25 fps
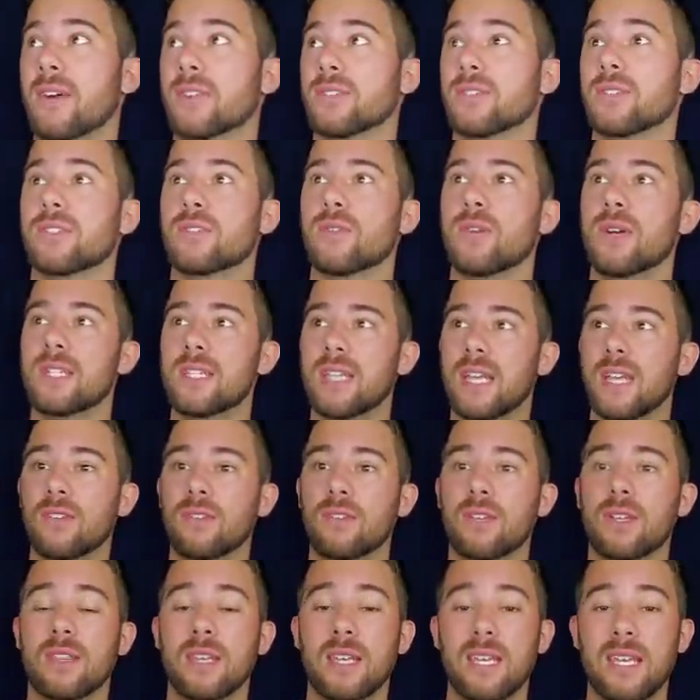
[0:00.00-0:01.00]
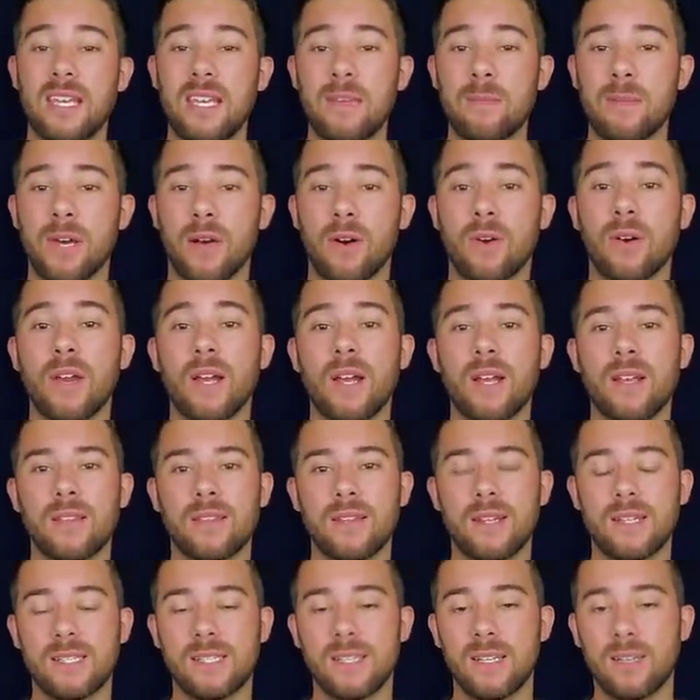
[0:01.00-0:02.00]
So let's go ahead and take a look at the email
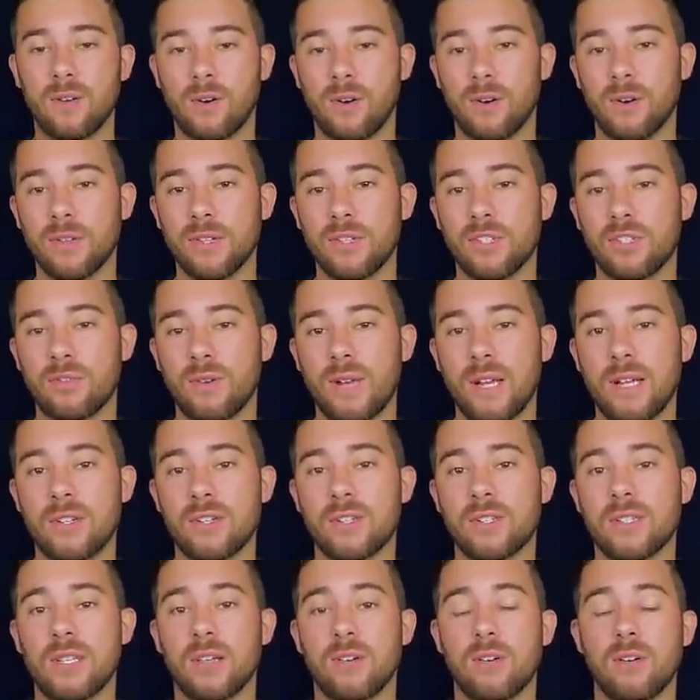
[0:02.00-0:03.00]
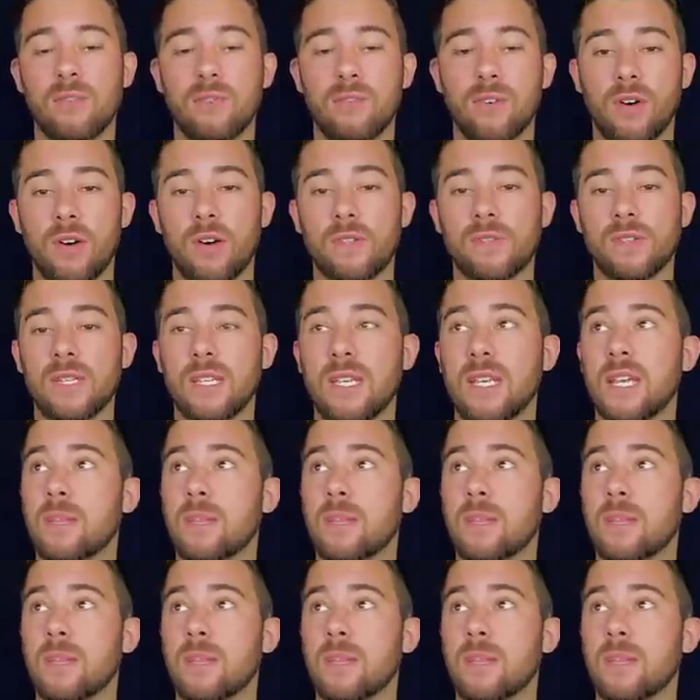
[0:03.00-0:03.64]
that I sent all the traders that are involved in the